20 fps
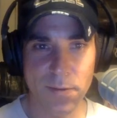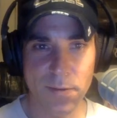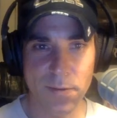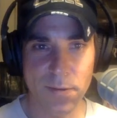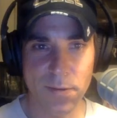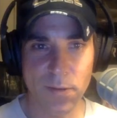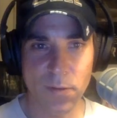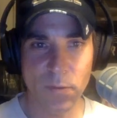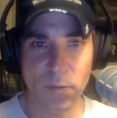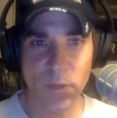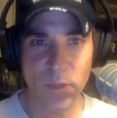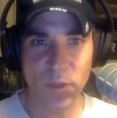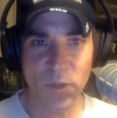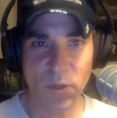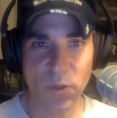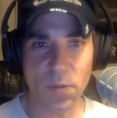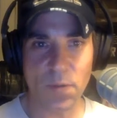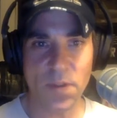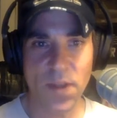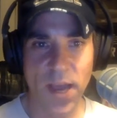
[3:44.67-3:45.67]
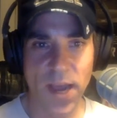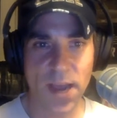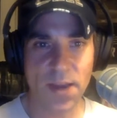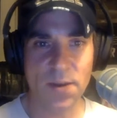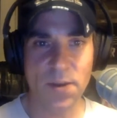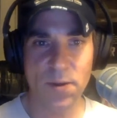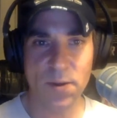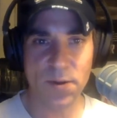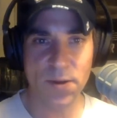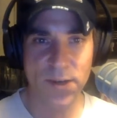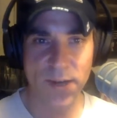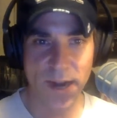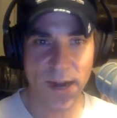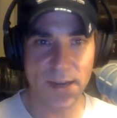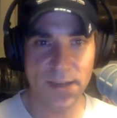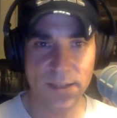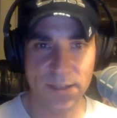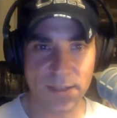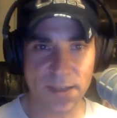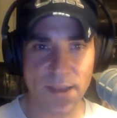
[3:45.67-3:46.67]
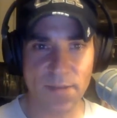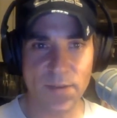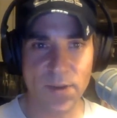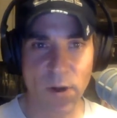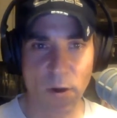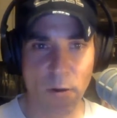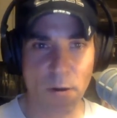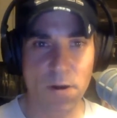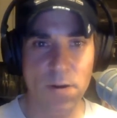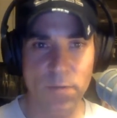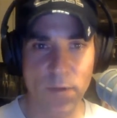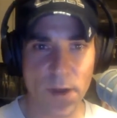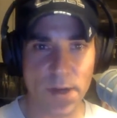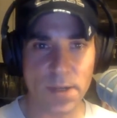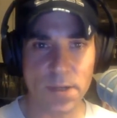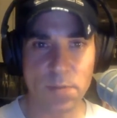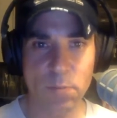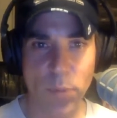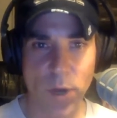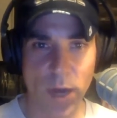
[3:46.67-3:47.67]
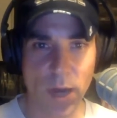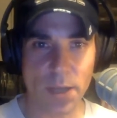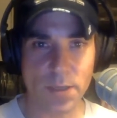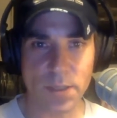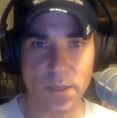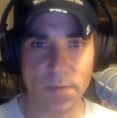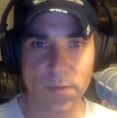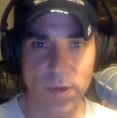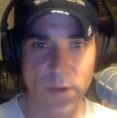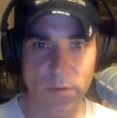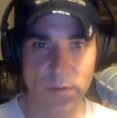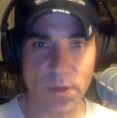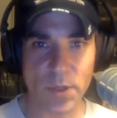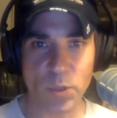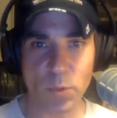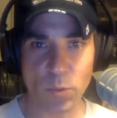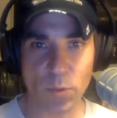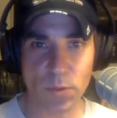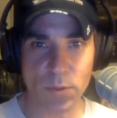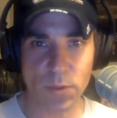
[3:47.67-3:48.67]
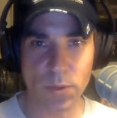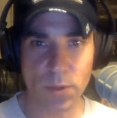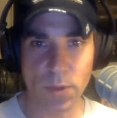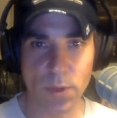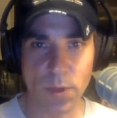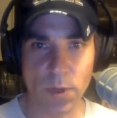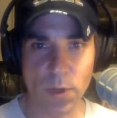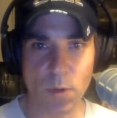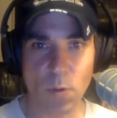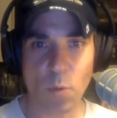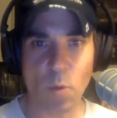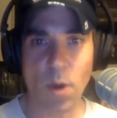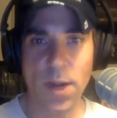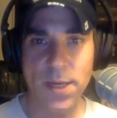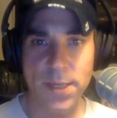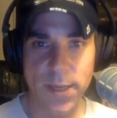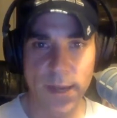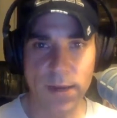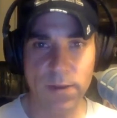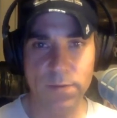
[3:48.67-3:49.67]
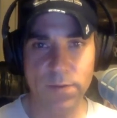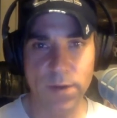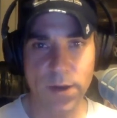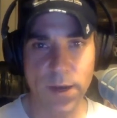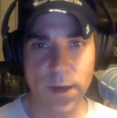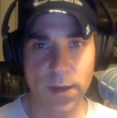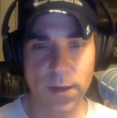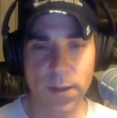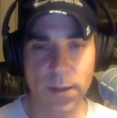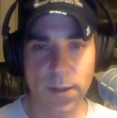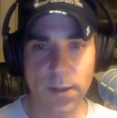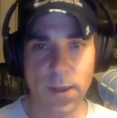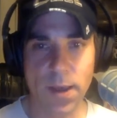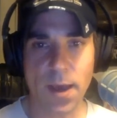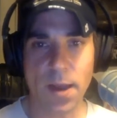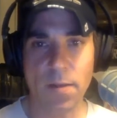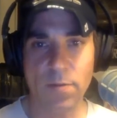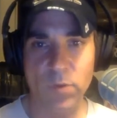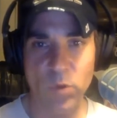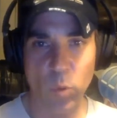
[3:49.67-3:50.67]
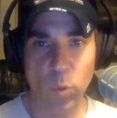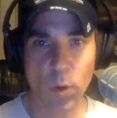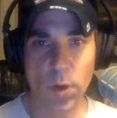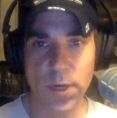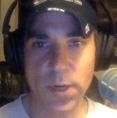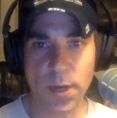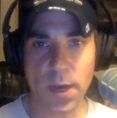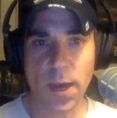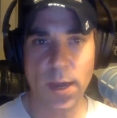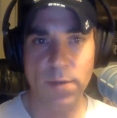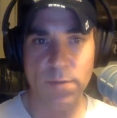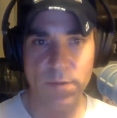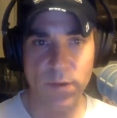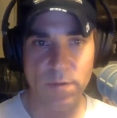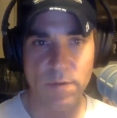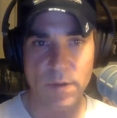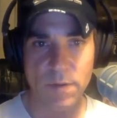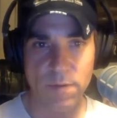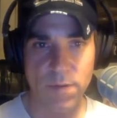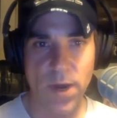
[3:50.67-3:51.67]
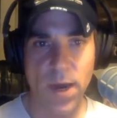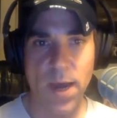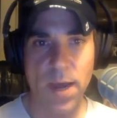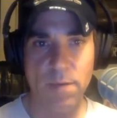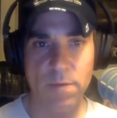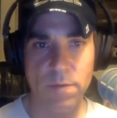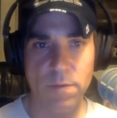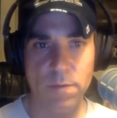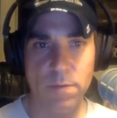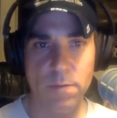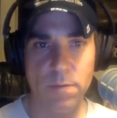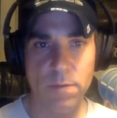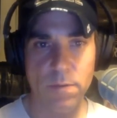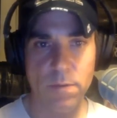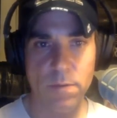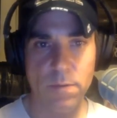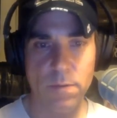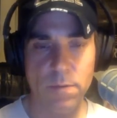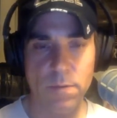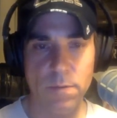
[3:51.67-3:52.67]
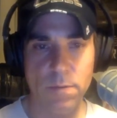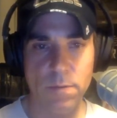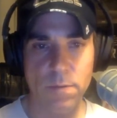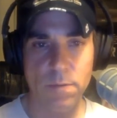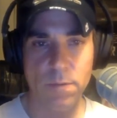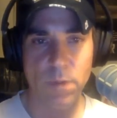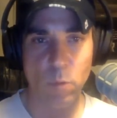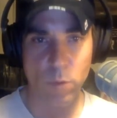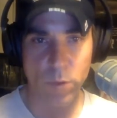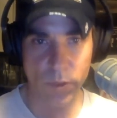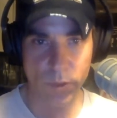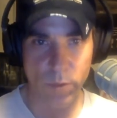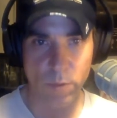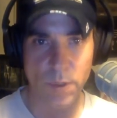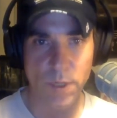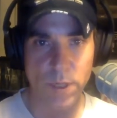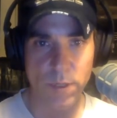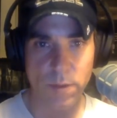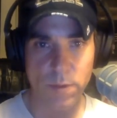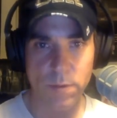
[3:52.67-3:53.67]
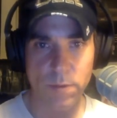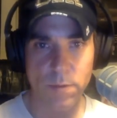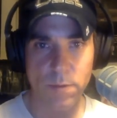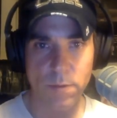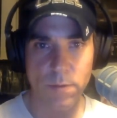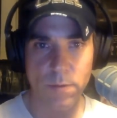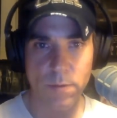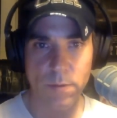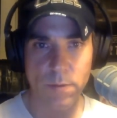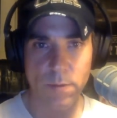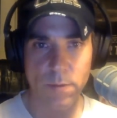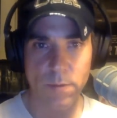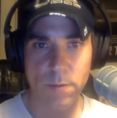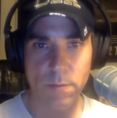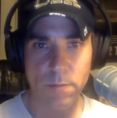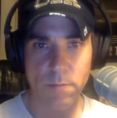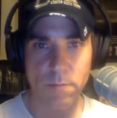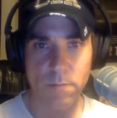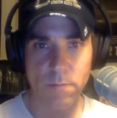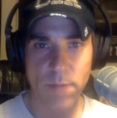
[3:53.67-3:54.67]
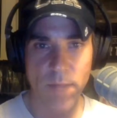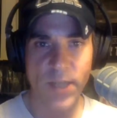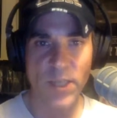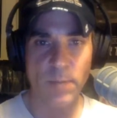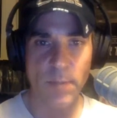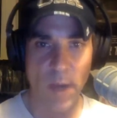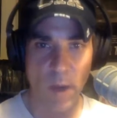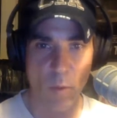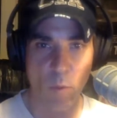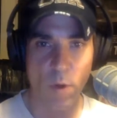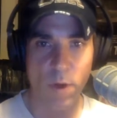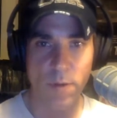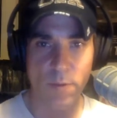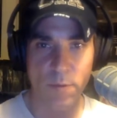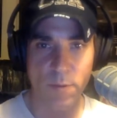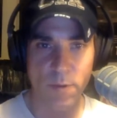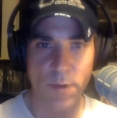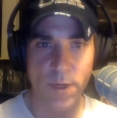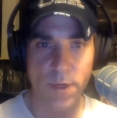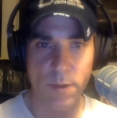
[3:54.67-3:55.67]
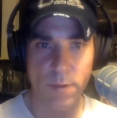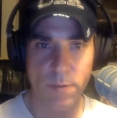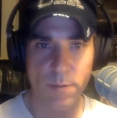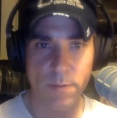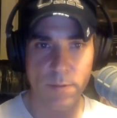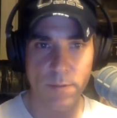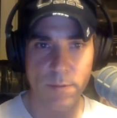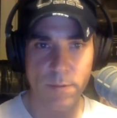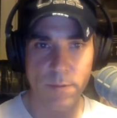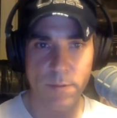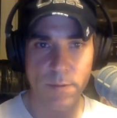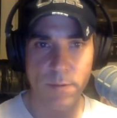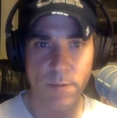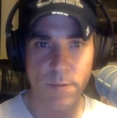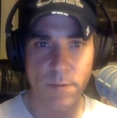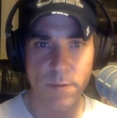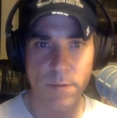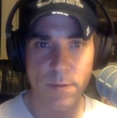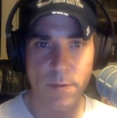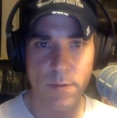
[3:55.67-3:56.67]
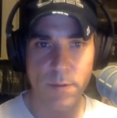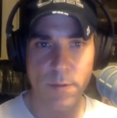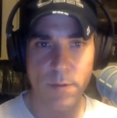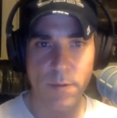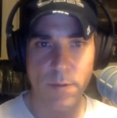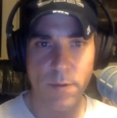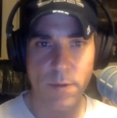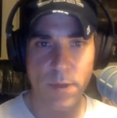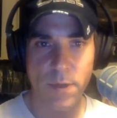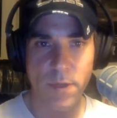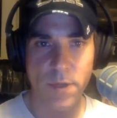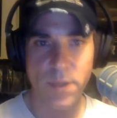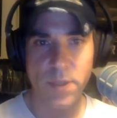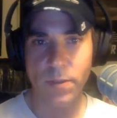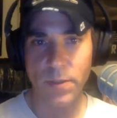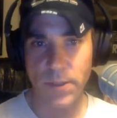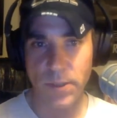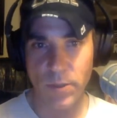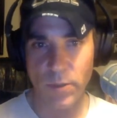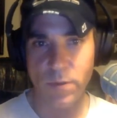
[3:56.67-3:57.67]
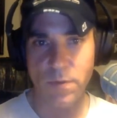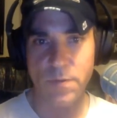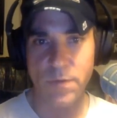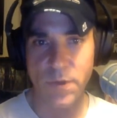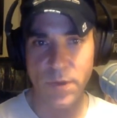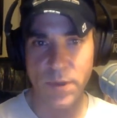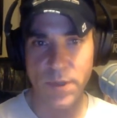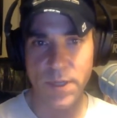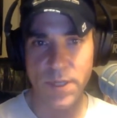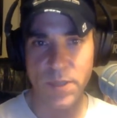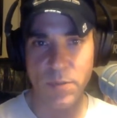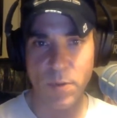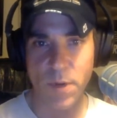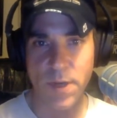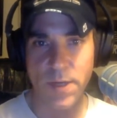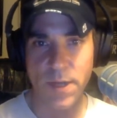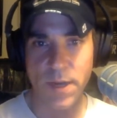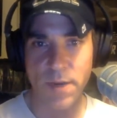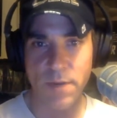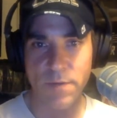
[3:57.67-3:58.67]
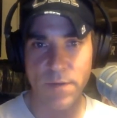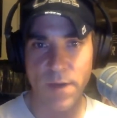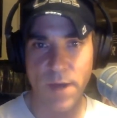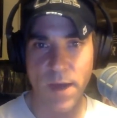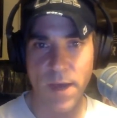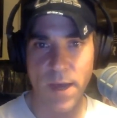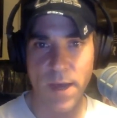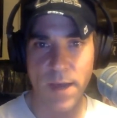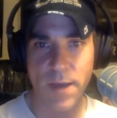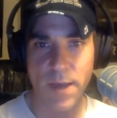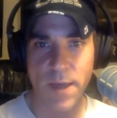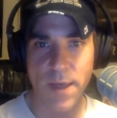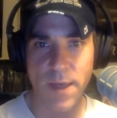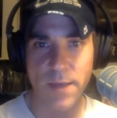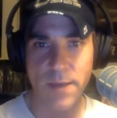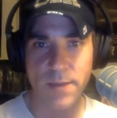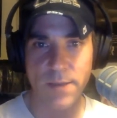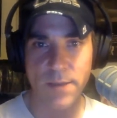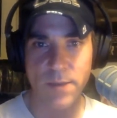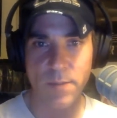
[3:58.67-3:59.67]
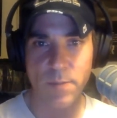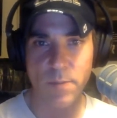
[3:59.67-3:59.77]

In result 997 RFID positive individuals were identified out of 2955 that were screened. That's about 1 in 3. Additionally, tooth fillings were identified as the